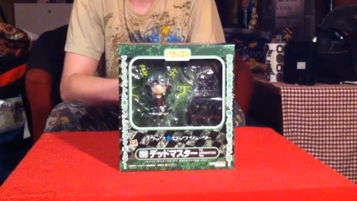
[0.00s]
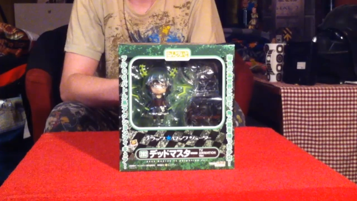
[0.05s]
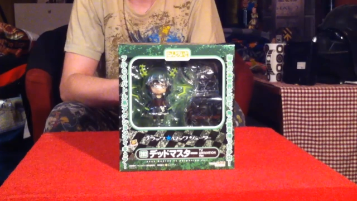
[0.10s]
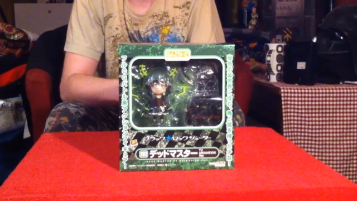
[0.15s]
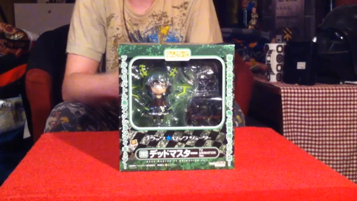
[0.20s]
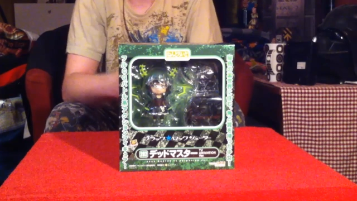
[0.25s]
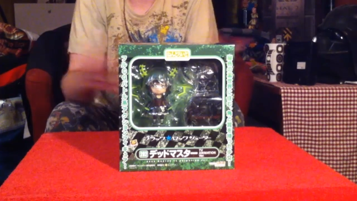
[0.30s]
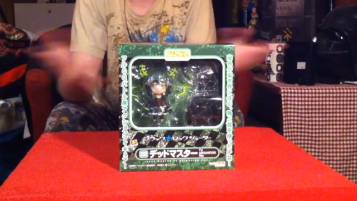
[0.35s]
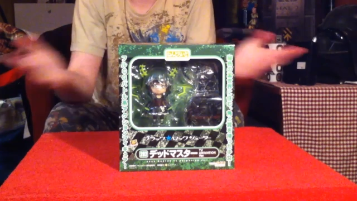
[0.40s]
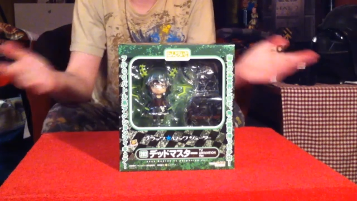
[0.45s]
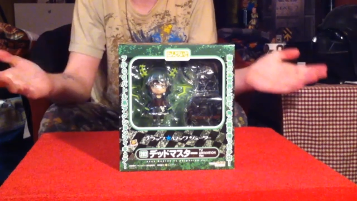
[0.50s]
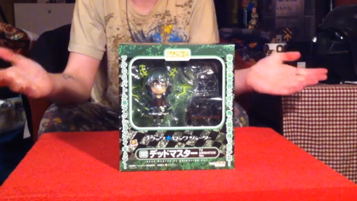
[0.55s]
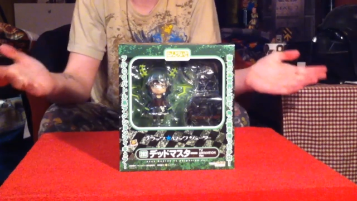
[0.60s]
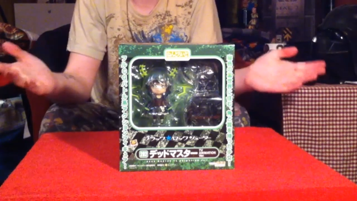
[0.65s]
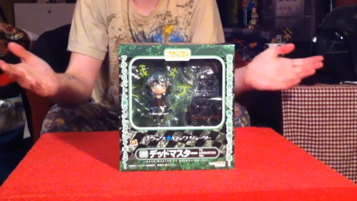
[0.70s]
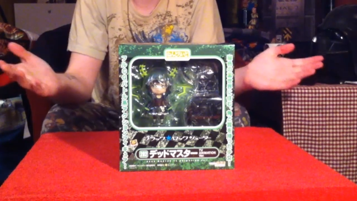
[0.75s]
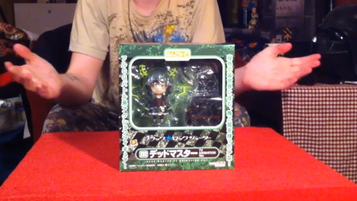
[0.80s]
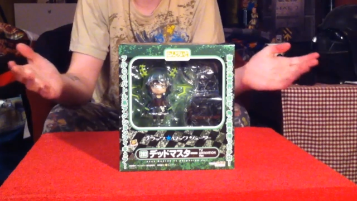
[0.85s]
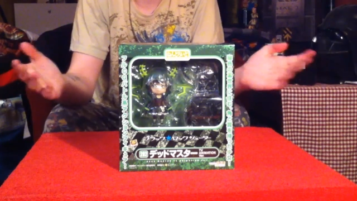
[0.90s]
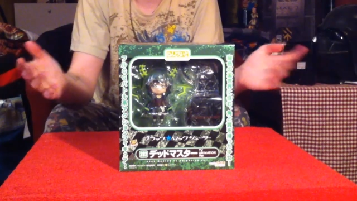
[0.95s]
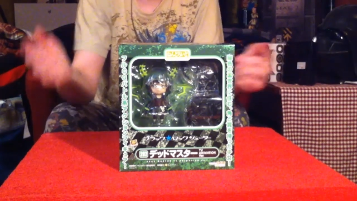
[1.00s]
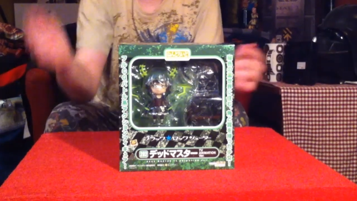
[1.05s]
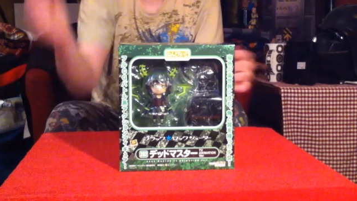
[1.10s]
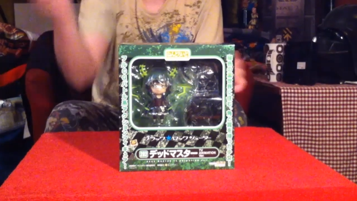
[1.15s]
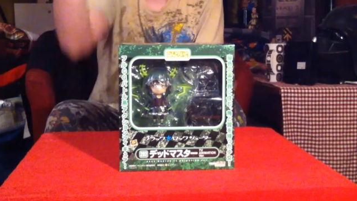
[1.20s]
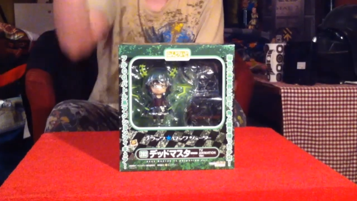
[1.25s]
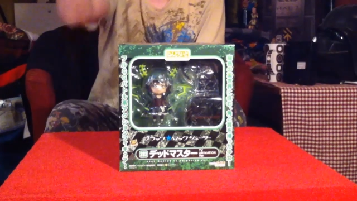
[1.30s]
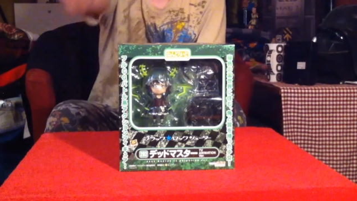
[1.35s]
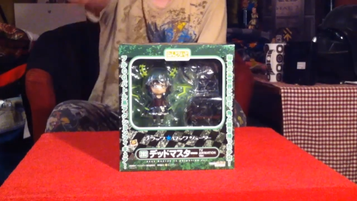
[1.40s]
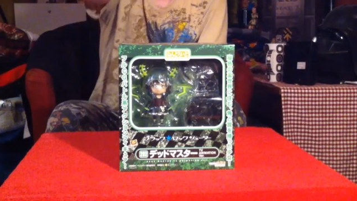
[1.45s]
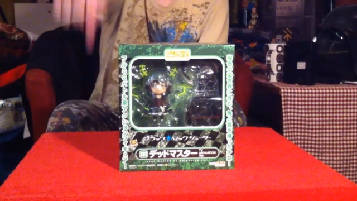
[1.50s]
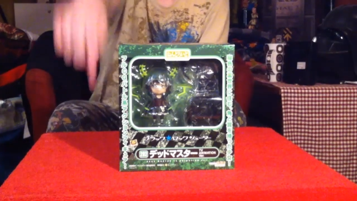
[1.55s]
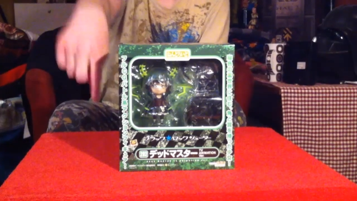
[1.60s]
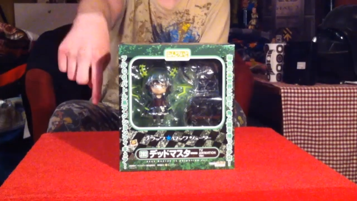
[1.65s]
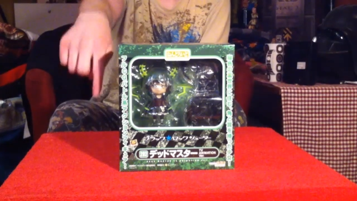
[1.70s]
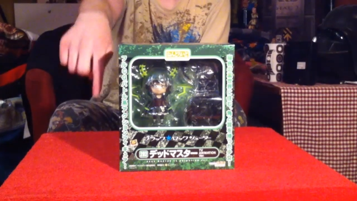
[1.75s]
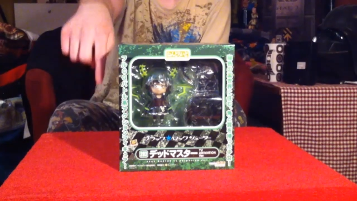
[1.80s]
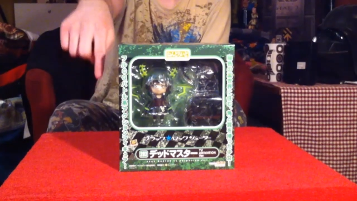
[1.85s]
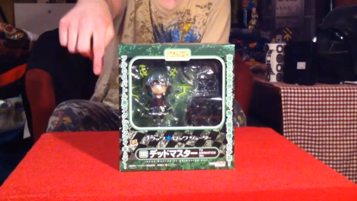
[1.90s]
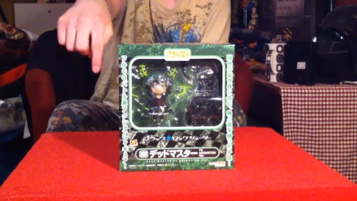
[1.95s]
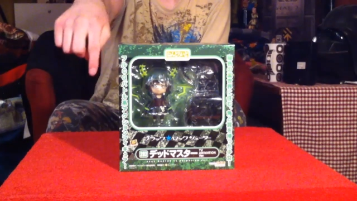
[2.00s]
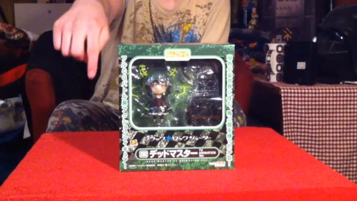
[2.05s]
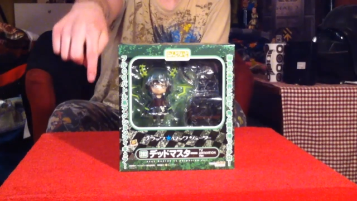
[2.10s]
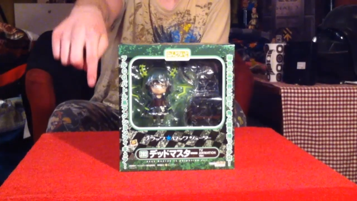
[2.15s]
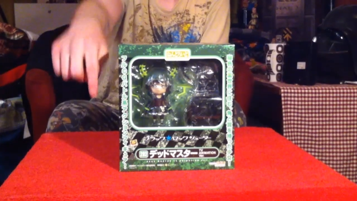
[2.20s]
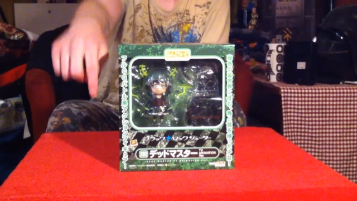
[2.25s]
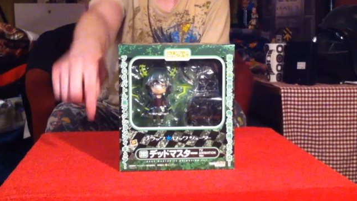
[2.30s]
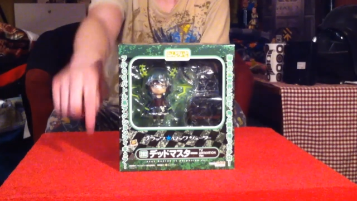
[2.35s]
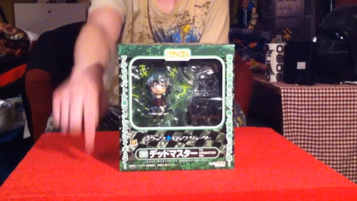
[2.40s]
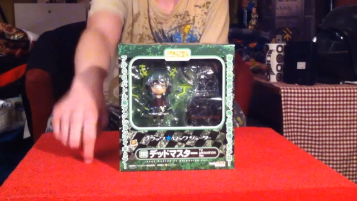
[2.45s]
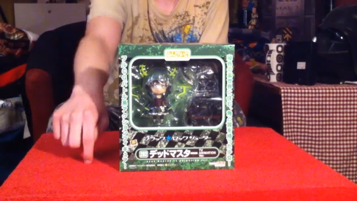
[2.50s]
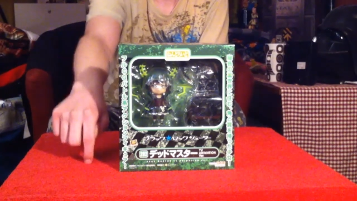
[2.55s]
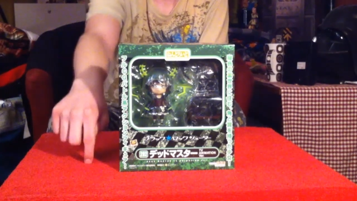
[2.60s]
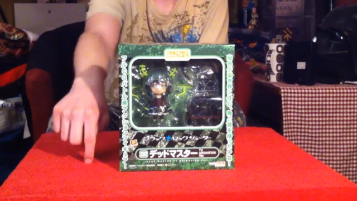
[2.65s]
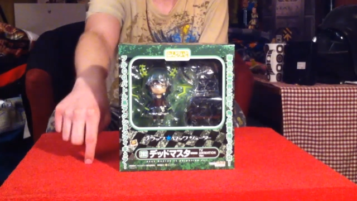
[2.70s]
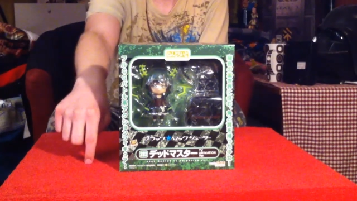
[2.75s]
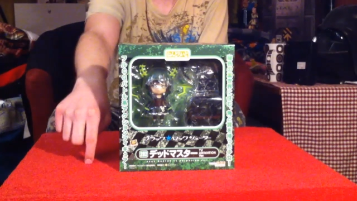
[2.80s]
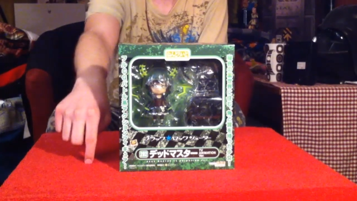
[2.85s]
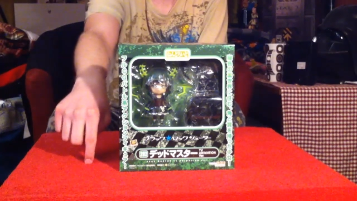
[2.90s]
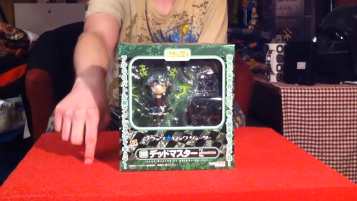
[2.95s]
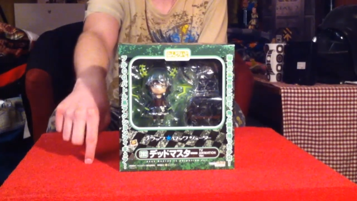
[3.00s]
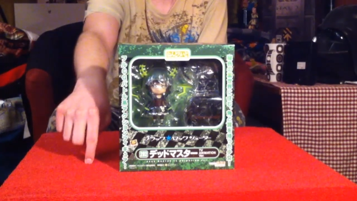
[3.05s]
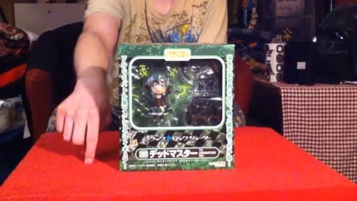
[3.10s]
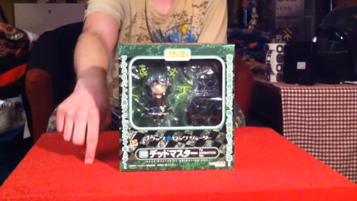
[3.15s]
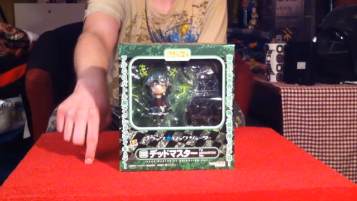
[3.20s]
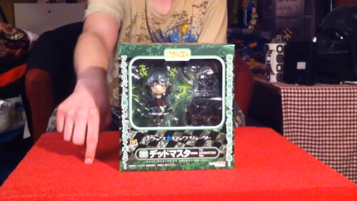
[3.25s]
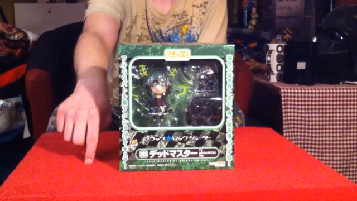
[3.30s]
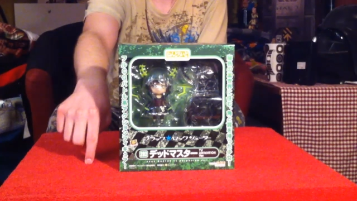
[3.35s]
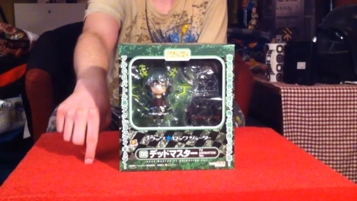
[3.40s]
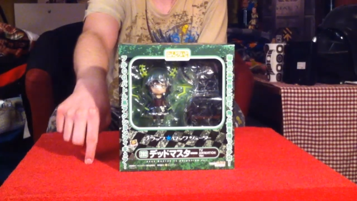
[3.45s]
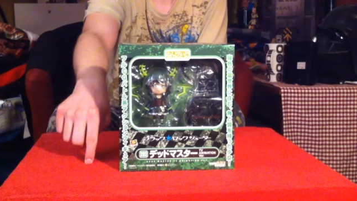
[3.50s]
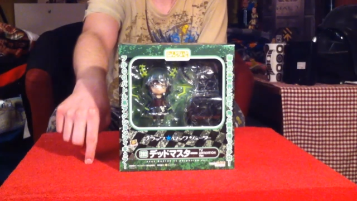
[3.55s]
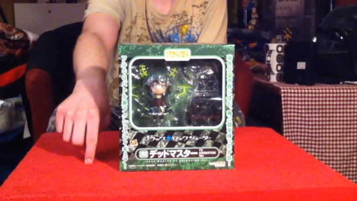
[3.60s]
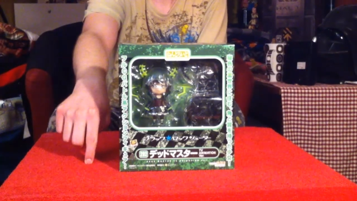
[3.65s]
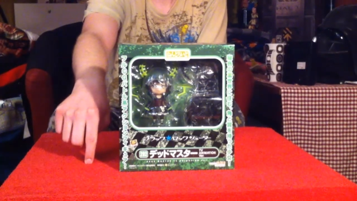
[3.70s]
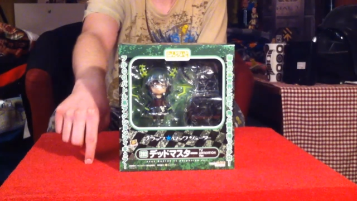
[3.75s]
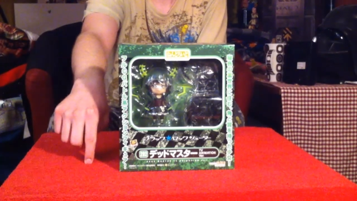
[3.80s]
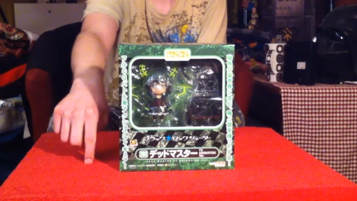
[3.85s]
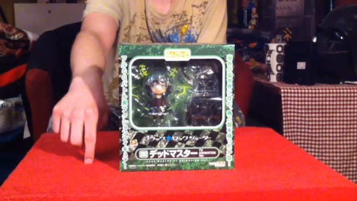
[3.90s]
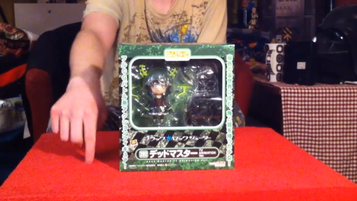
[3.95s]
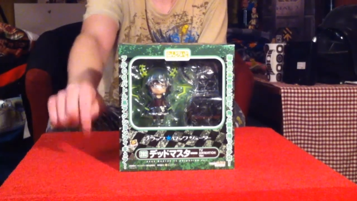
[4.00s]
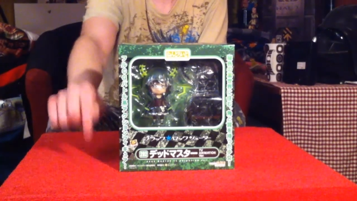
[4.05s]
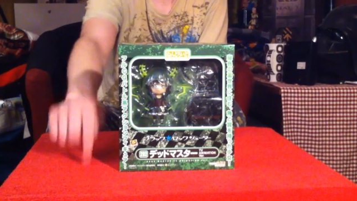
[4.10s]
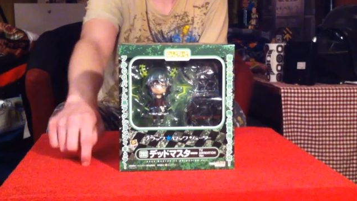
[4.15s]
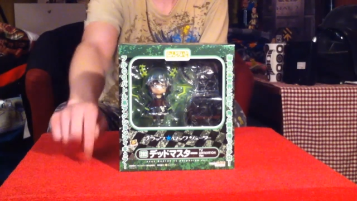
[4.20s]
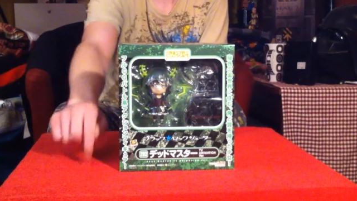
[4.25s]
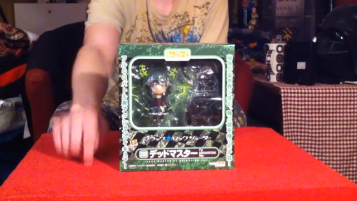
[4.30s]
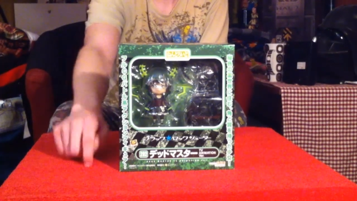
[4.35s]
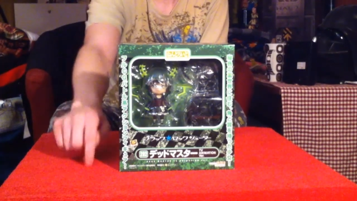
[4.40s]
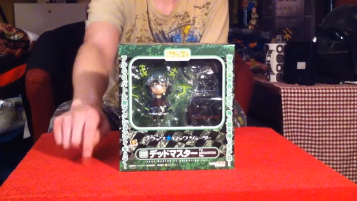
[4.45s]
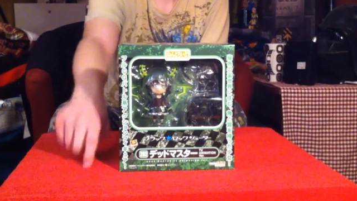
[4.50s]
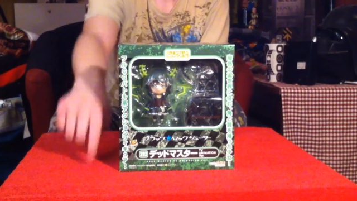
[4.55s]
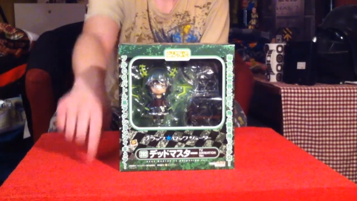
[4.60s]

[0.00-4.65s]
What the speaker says: (no speaker visible)